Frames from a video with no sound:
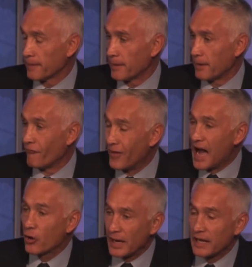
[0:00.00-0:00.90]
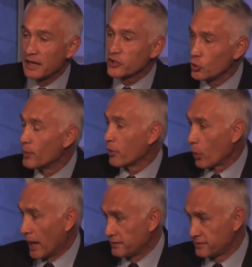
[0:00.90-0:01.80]
violating human
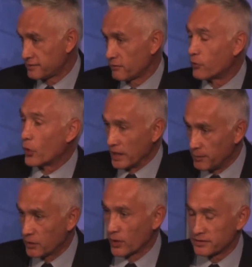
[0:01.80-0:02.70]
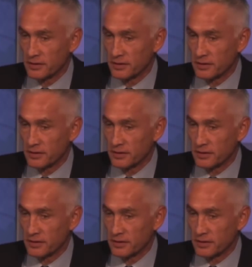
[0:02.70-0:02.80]
rights for immigrants in this